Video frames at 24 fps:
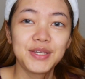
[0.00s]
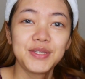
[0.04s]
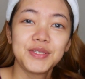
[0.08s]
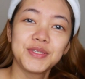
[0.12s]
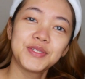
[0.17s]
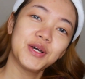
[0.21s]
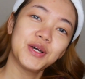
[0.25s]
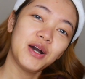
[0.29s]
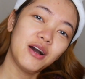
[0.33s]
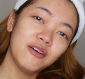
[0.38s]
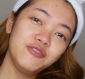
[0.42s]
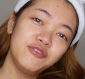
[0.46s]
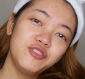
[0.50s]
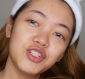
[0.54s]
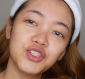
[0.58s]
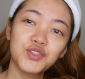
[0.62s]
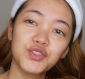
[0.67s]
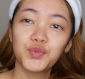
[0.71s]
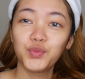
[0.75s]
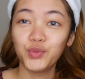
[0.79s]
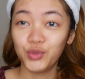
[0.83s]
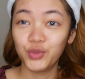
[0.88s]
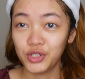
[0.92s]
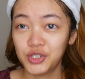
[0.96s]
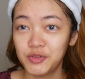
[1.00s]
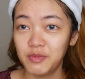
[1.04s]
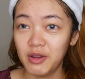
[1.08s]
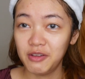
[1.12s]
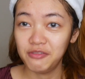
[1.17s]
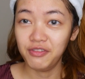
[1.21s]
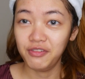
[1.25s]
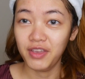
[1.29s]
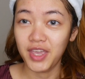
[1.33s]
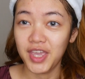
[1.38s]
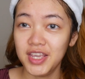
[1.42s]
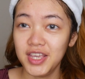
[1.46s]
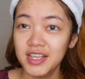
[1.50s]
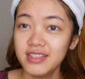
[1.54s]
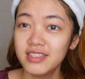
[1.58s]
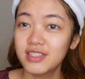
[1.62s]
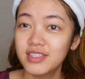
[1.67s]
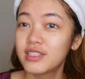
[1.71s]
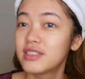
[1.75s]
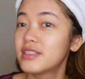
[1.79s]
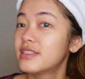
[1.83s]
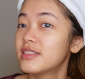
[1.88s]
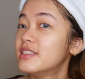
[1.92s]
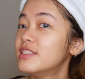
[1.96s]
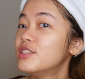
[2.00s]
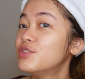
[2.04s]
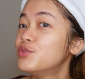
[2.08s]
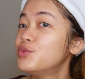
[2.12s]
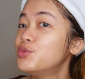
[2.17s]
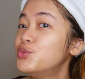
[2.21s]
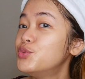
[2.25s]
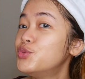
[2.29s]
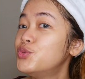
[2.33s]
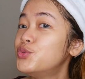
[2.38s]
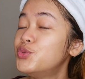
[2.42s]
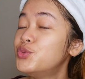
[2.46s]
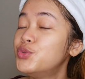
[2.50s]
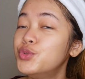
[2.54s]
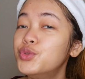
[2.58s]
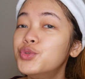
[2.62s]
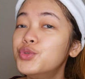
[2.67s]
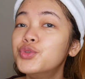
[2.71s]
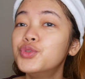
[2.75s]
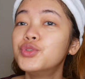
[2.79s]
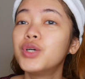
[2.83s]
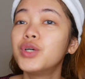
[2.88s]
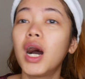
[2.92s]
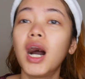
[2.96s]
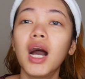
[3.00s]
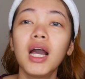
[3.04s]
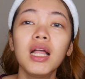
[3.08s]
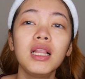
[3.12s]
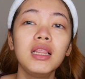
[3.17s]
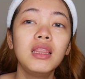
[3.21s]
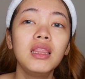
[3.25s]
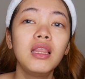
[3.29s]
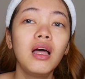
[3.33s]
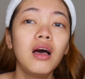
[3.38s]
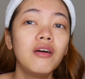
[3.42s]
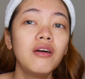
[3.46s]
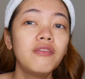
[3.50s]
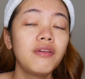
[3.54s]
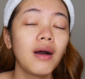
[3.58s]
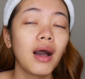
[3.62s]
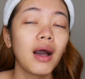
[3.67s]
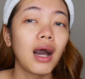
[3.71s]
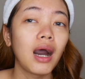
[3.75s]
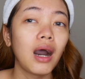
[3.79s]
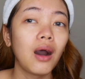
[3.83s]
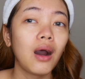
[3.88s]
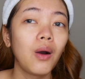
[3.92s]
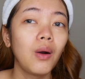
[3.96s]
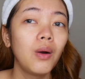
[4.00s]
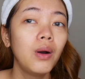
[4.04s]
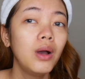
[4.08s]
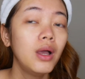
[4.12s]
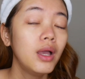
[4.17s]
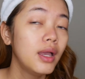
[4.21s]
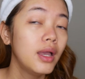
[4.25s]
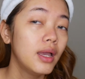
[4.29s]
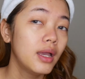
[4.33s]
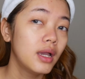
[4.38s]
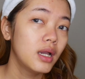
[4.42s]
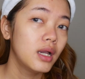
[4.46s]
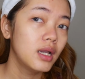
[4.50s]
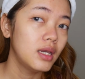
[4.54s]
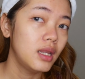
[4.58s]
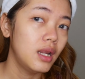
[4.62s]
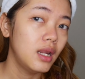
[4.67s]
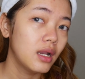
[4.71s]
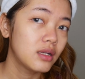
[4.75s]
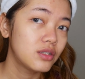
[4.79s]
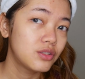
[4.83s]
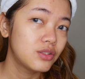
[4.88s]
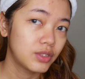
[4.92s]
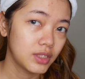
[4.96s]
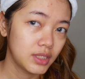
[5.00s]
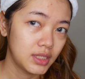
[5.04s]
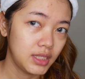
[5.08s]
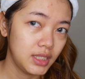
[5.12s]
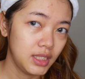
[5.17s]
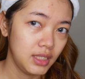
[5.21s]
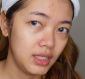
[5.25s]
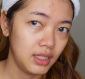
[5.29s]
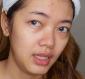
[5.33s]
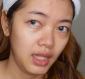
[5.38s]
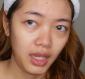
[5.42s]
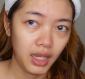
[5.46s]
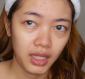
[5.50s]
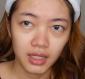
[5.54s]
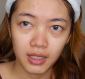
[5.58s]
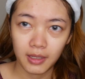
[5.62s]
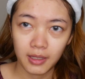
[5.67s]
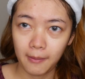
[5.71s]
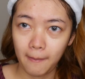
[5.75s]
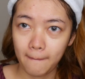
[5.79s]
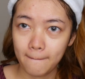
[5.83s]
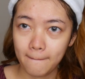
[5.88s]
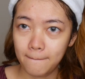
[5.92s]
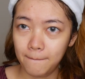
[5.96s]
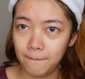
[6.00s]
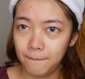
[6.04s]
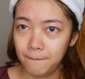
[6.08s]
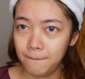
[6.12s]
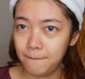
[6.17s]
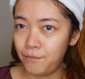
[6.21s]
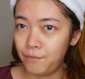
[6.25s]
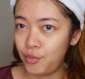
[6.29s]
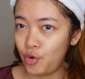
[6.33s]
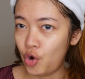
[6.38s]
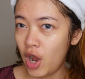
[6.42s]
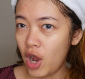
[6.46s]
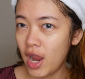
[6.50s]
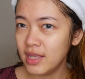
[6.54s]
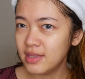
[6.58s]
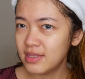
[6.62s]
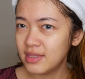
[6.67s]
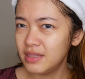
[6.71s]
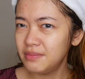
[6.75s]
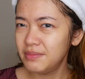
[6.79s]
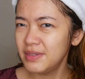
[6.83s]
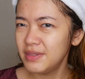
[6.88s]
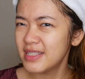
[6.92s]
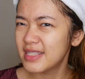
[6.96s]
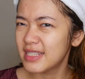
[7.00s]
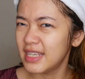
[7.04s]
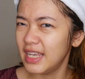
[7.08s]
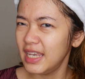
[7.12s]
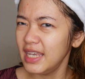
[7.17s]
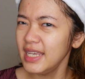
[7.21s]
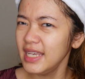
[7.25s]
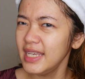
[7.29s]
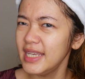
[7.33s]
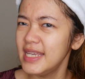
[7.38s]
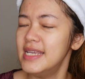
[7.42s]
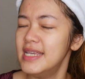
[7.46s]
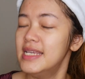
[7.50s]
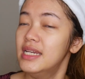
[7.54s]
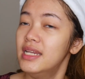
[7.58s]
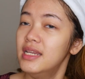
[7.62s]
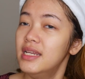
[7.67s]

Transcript: So I've just washed my face. Ooh, I love how it actually like brightened my skin.